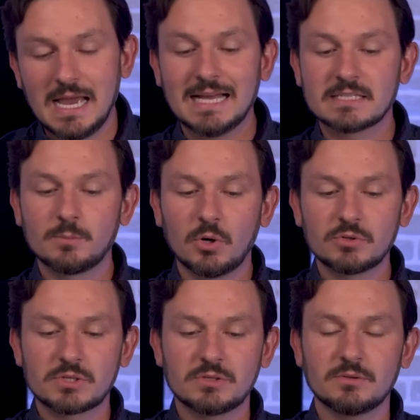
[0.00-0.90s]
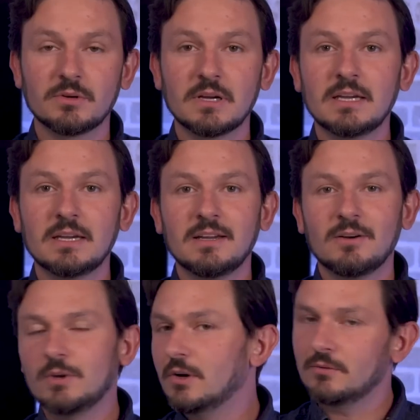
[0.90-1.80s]
As opposed to,
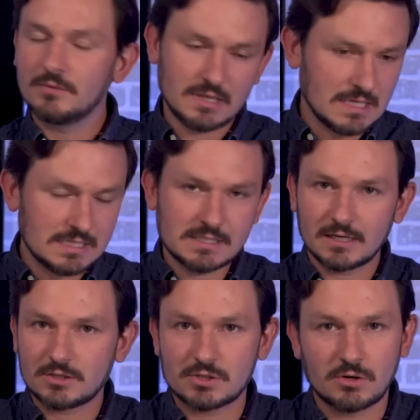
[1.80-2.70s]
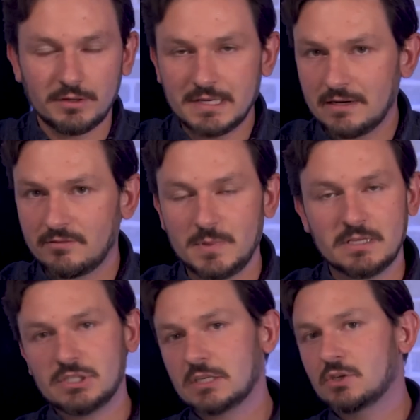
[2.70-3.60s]
well, no, these doctors are all dying from the
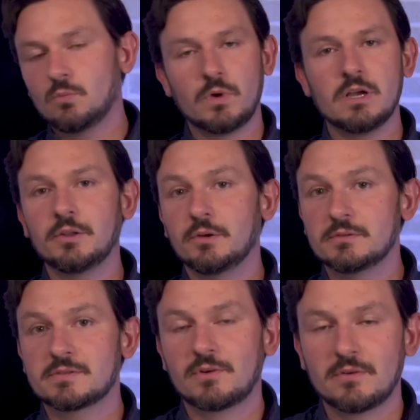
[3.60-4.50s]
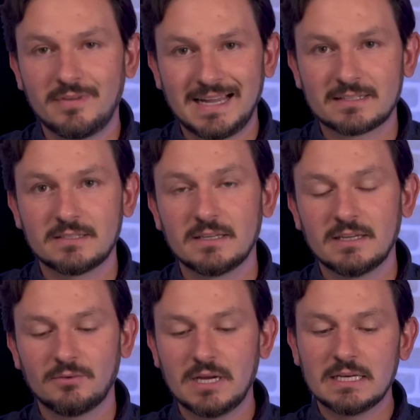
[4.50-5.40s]
injection. We all know this for a fact,
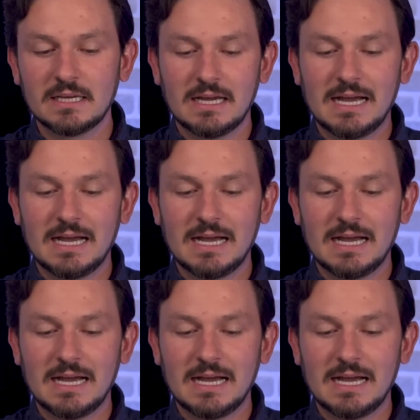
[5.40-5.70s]
right?